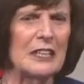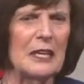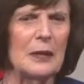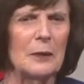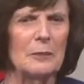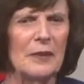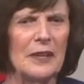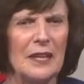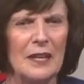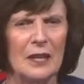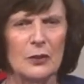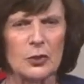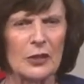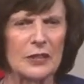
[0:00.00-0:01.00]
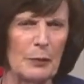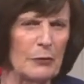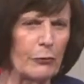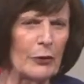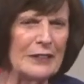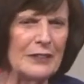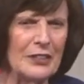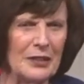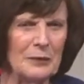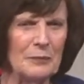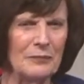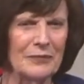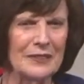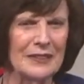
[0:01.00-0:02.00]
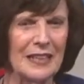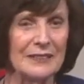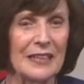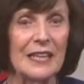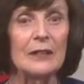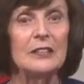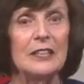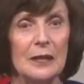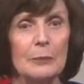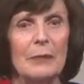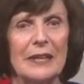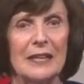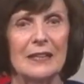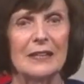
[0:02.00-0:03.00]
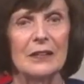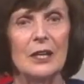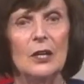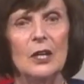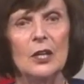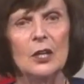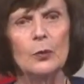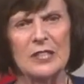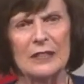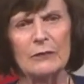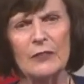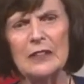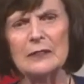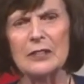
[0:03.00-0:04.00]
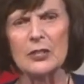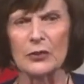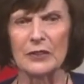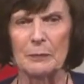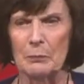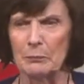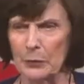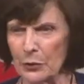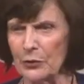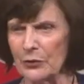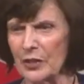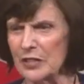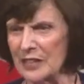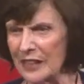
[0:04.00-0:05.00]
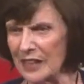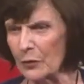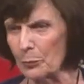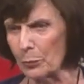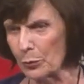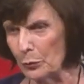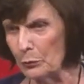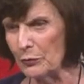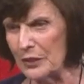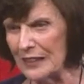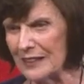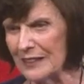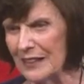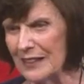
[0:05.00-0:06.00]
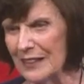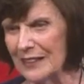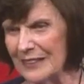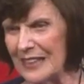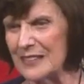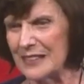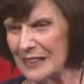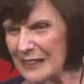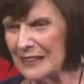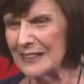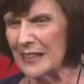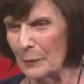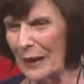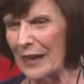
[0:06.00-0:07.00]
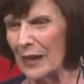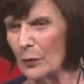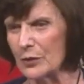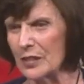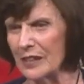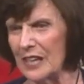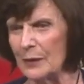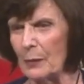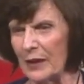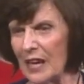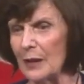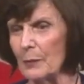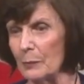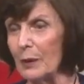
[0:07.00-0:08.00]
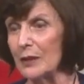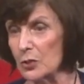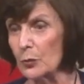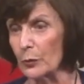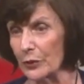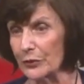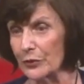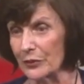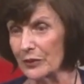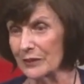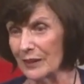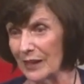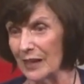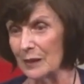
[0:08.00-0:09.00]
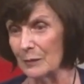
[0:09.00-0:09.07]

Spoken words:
him, tried to befriend him, and that young man who was involuntary murder because they never proved it, they did let him out, and he became a bus worker on